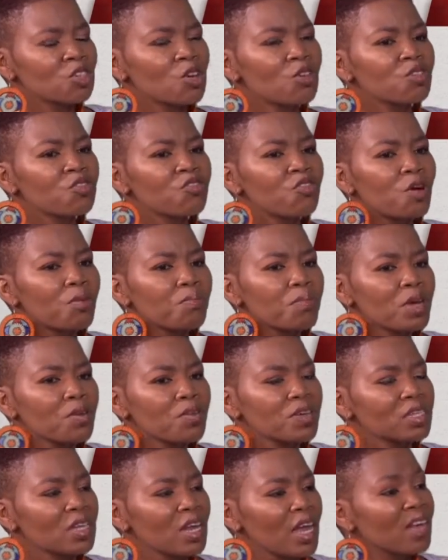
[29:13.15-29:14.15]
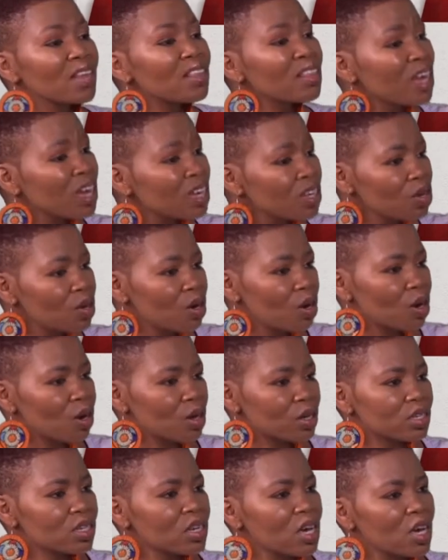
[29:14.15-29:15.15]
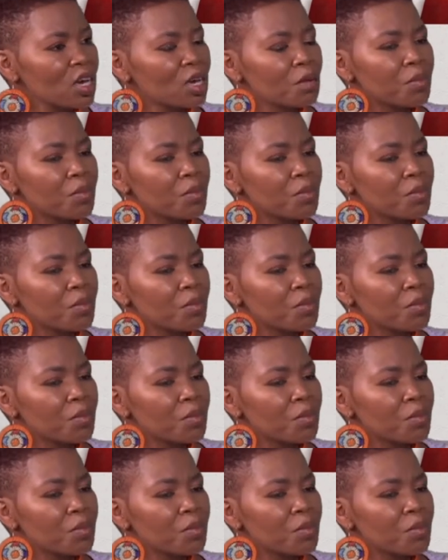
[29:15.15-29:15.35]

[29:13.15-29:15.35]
So for me, it was like, thank you, Lord,